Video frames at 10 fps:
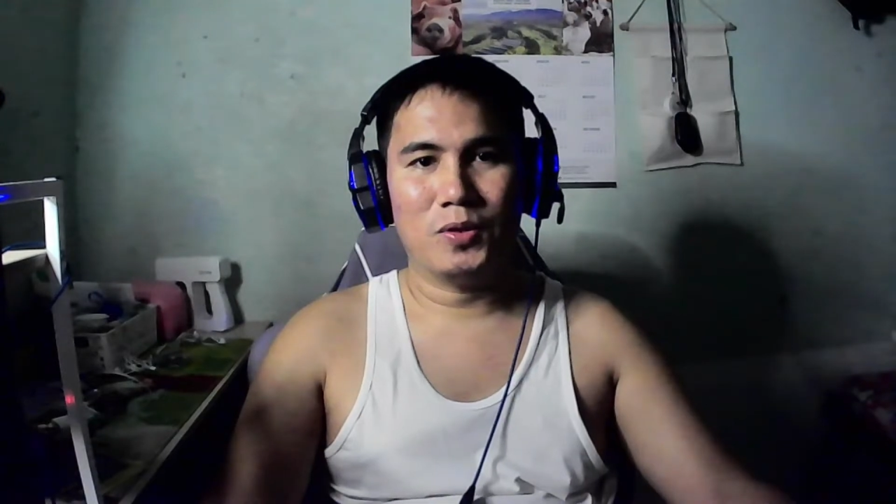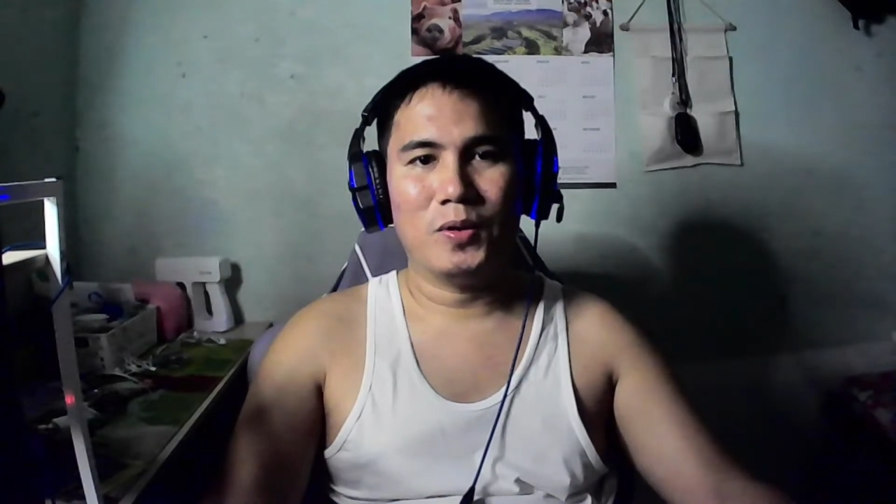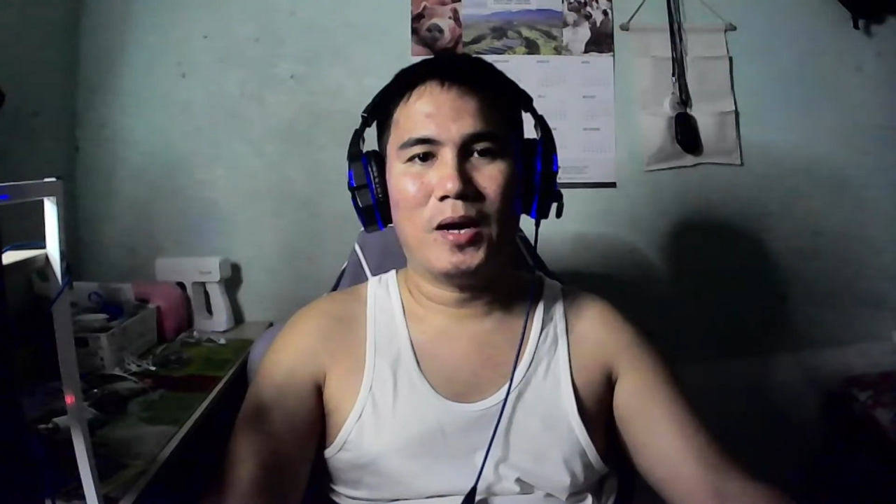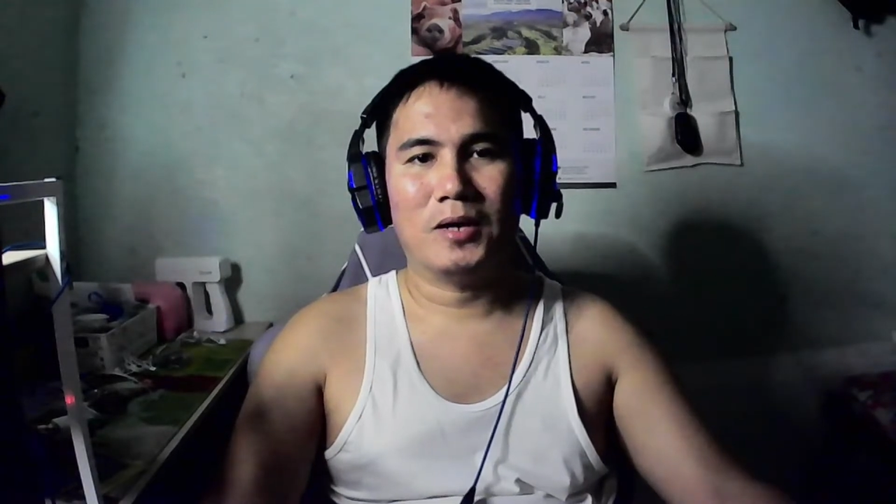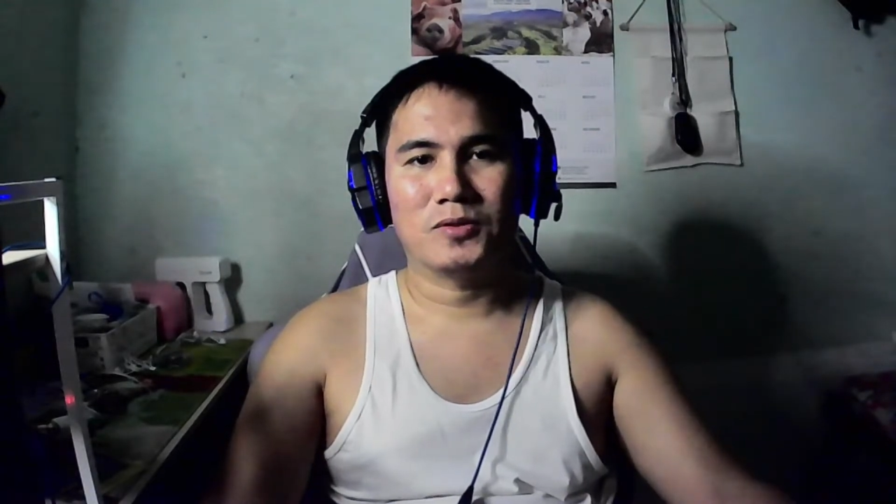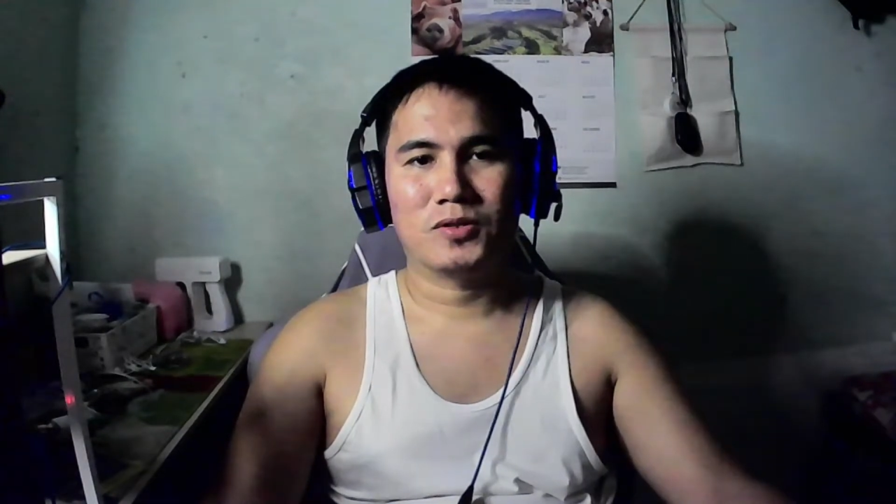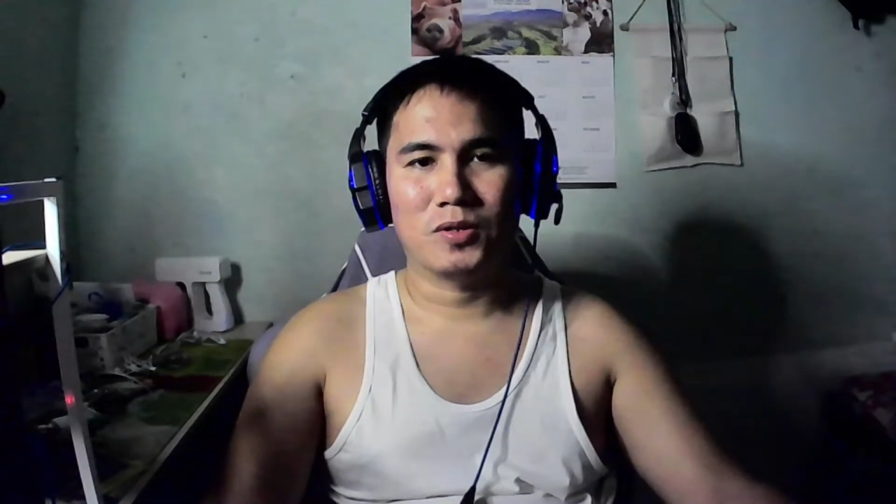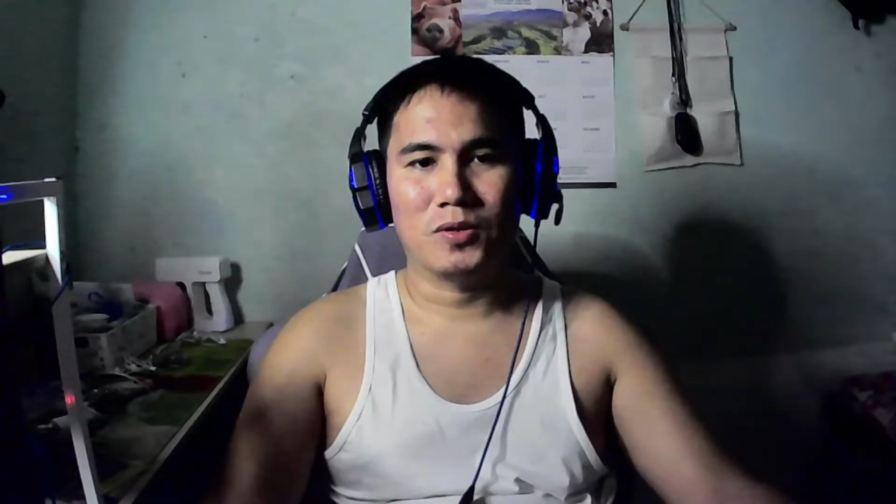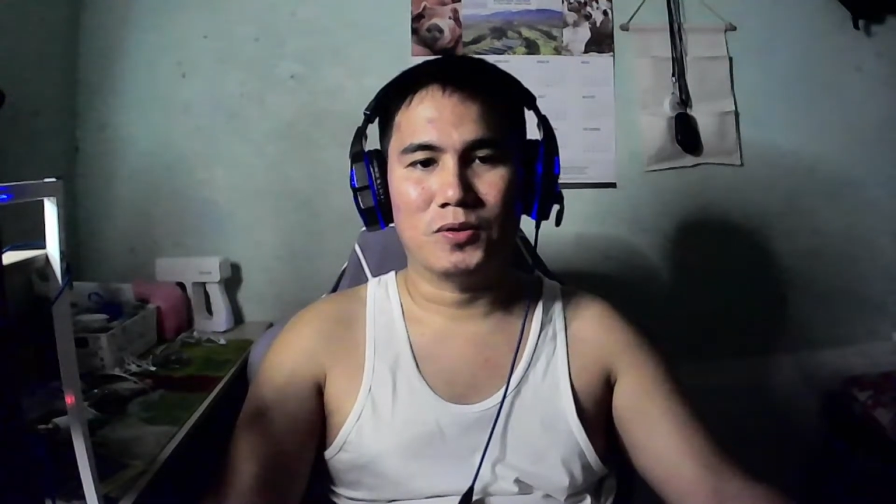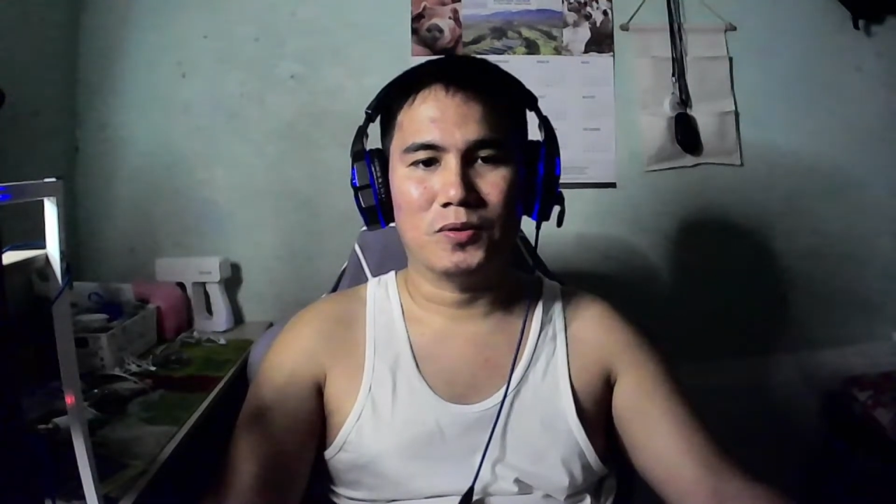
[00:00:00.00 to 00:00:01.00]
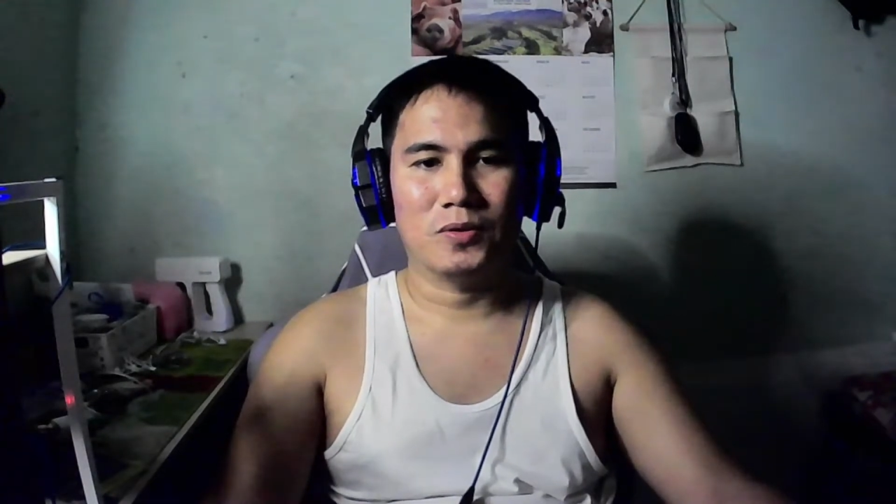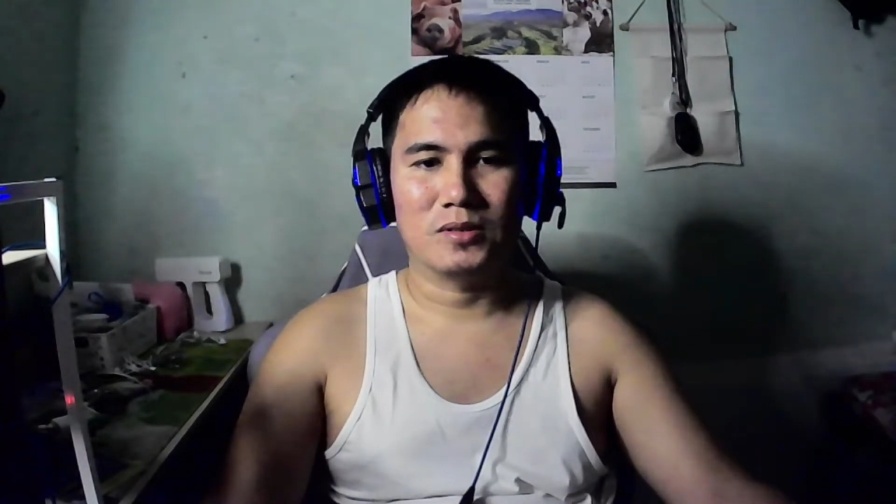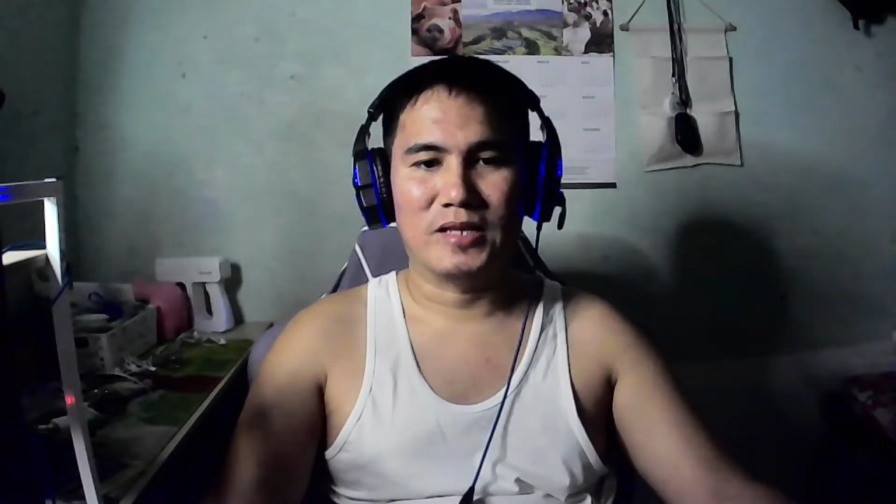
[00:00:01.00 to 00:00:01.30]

you how to